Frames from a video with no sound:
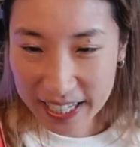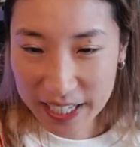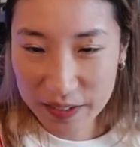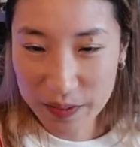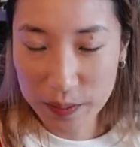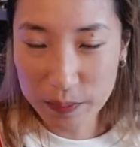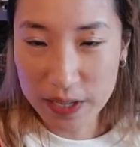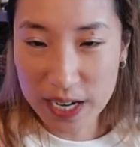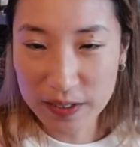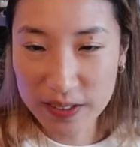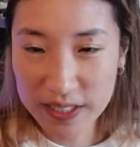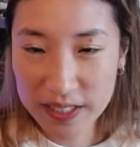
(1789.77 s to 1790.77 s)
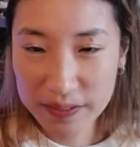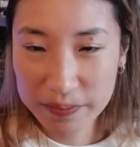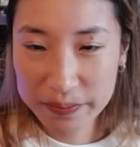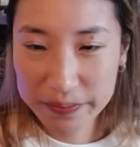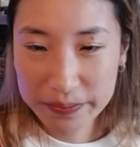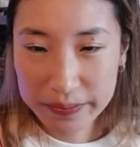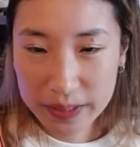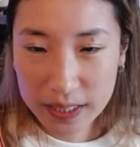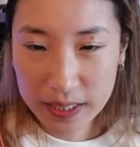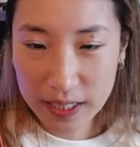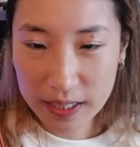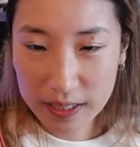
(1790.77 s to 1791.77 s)
Any of the browns.
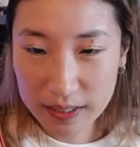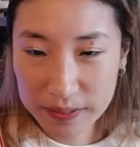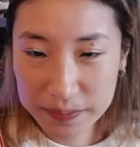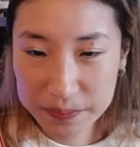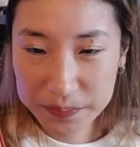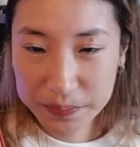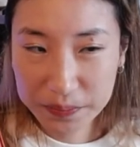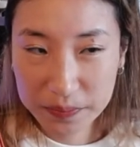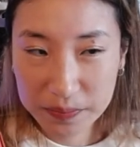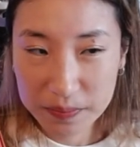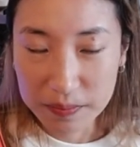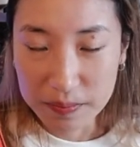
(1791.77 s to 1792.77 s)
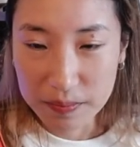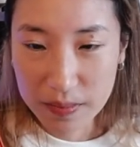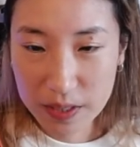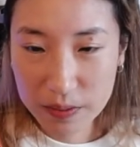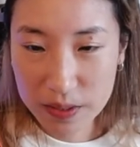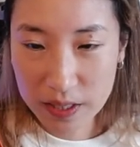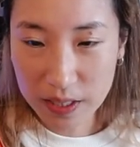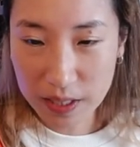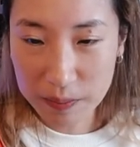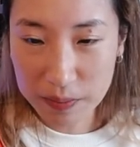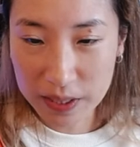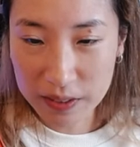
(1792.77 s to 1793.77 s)
Yeah. I was
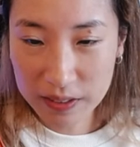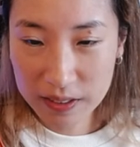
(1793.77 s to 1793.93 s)
thinking brown.